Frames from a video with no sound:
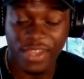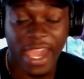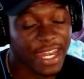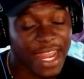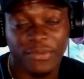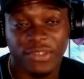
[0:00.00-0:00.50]

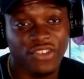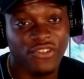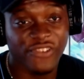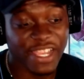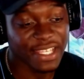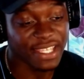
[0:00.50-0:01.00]
that was
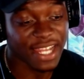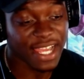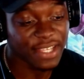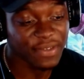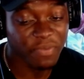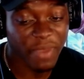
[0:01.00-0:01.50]
crazy. Like, he
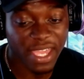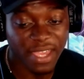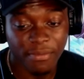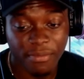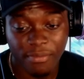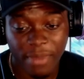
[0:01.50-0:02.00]
was
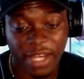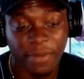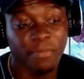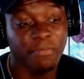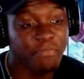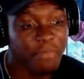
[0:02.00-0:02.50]
making men
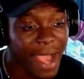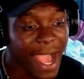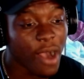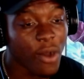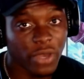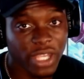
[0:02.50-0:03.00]

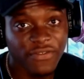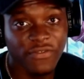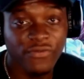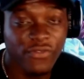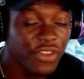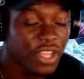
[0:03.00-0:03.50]
bow. Even
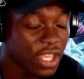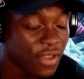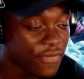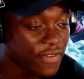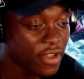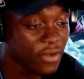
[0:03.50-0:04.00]
Rukia
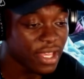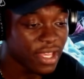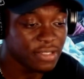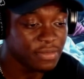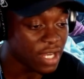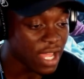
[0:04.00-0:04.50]
felt it.
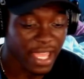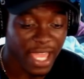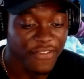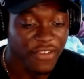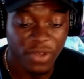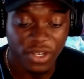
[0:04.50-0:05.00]
Like,
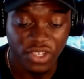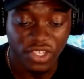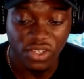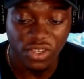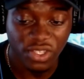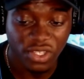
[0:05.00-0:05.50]
everyone just
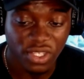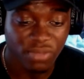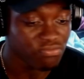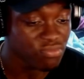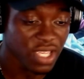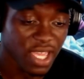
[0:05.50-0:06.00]
looked,
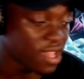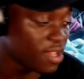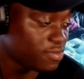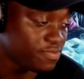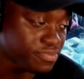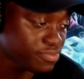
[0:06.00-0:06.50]
yeah,
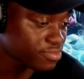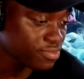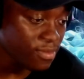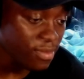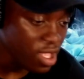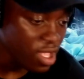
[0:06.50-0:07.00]

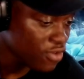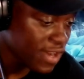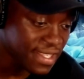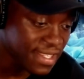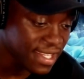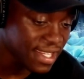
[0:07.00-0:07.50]

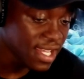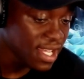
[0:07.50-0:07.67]
crazy.